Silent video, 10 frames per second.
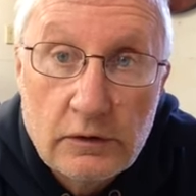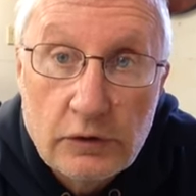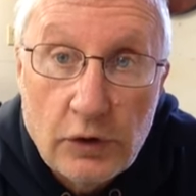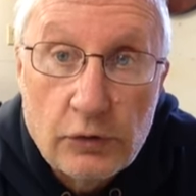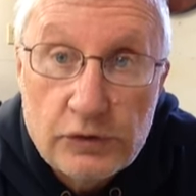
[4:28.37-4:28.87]

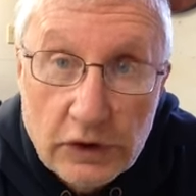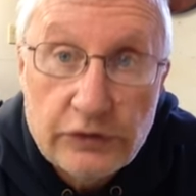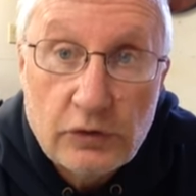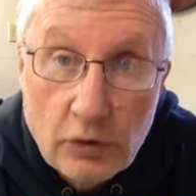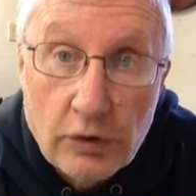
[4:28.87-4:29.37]
So you
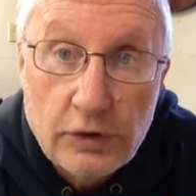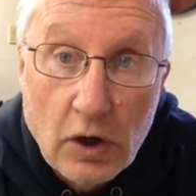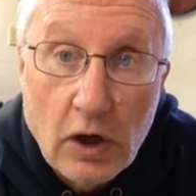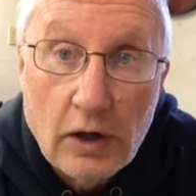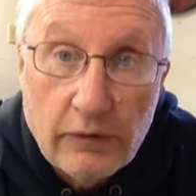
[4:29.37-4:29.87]
just could
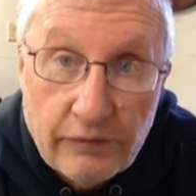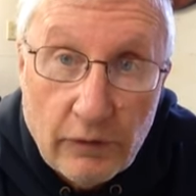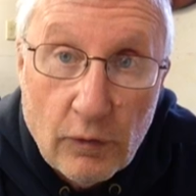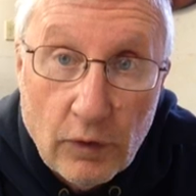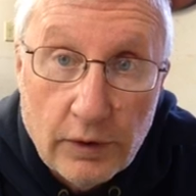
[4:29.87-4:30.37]
not
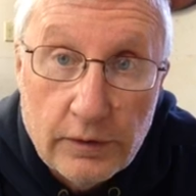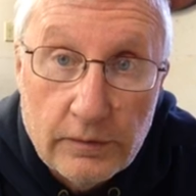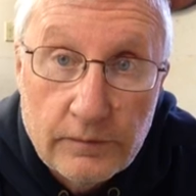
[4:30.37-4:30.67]
afford